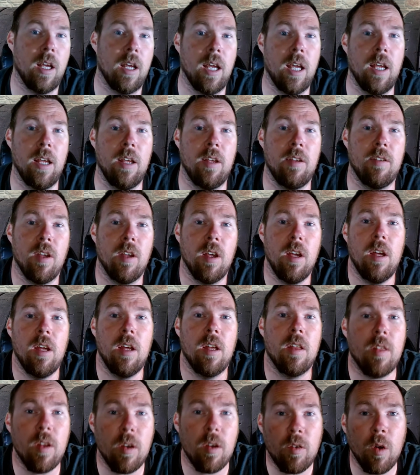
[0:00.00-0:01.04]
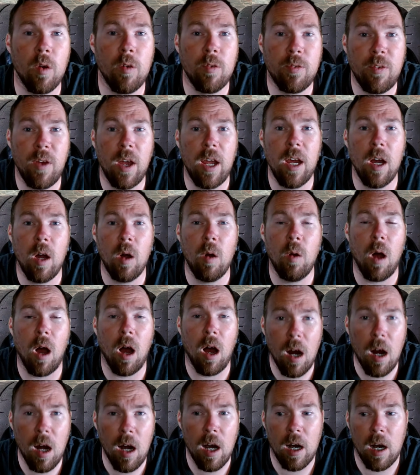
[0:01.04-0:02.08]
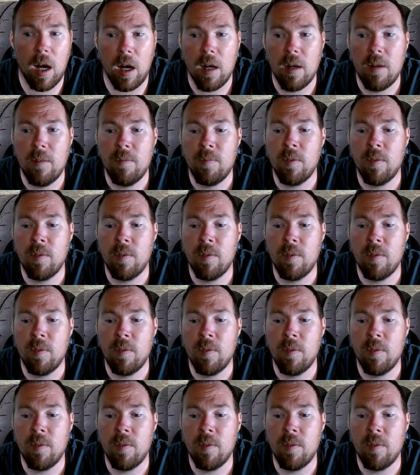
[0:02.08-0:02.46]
is the Trofeo R.